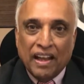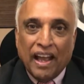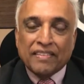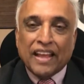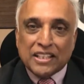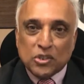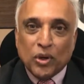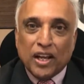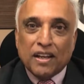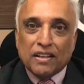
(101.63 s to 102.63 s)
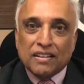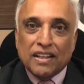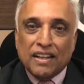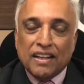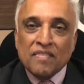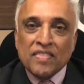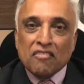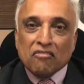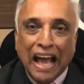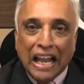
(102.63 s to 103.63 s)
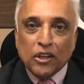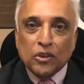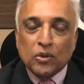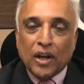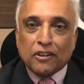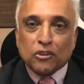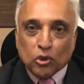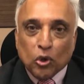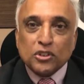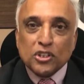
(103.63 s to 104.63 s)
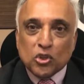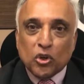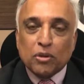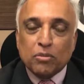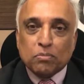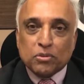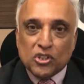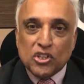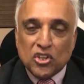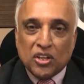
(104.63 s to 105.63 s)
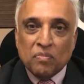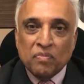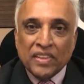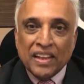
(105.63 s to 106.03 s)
and that's where the value and growth is going to be positioned,